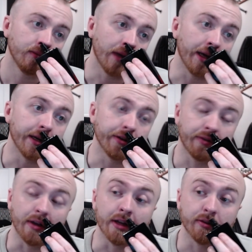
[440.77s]
and
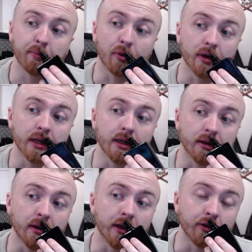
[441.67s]
it's pretty
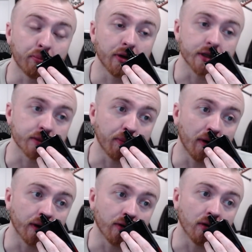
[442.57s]

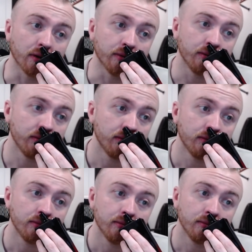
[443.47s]
spot on.
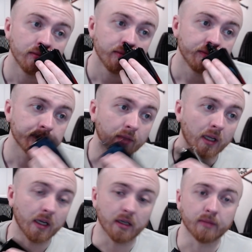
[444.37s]

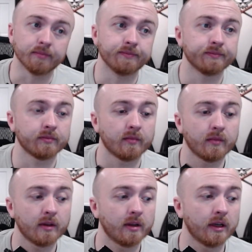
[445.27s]
Um,
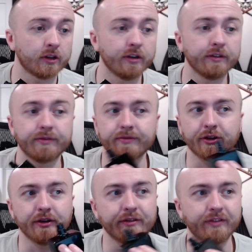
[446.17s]

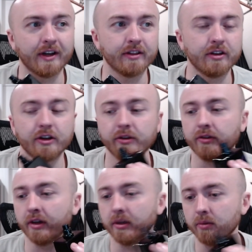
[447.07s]
couldn't find the notes
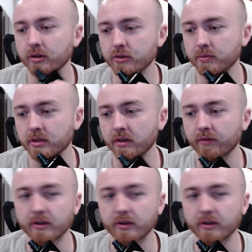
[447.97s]
anywhere specific,